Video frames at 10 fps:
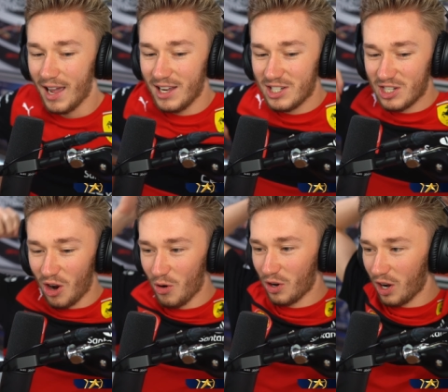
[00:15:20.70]
He's
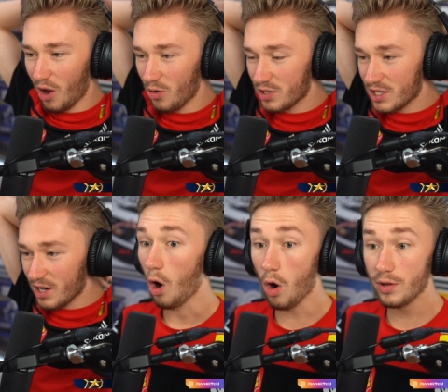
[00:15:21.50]
so close.
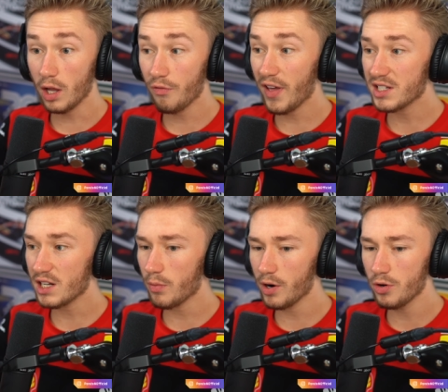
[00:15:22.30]
Oh, yellow flag
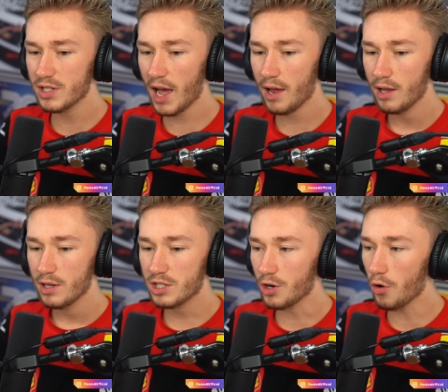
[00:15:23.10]
sector one. Who's that?
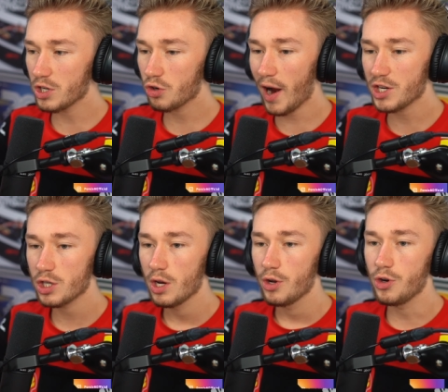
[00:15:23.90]
Tsunoda's
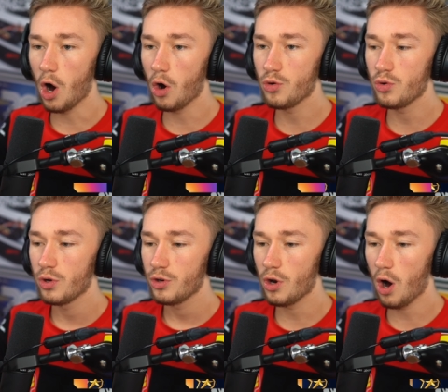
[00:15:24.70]
crash. No,
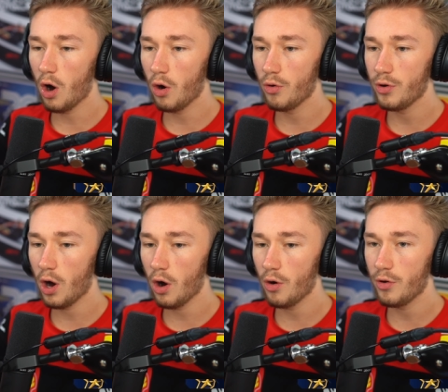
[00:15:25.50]
no,
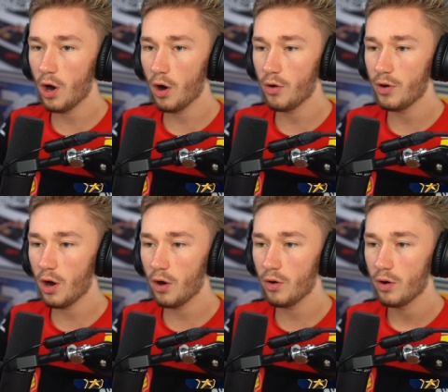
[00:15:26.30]
no, no,
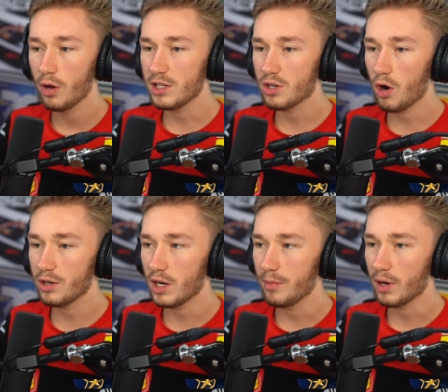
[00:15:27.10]
no. He's
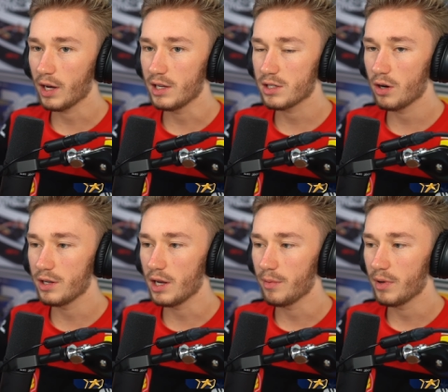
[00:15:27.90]
gone deep. Okay, he's
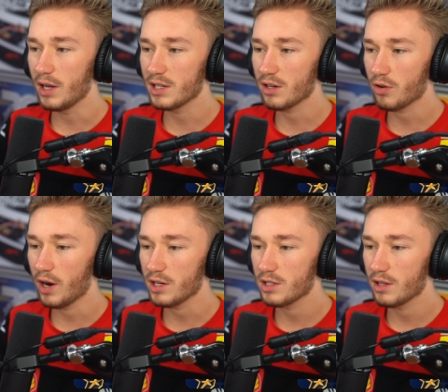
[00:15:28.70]
gone deep. He hasn't
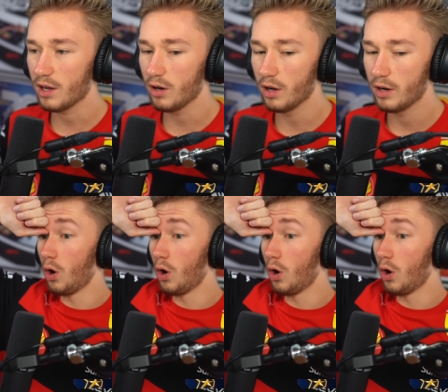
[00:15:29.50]
crashed. Thank God.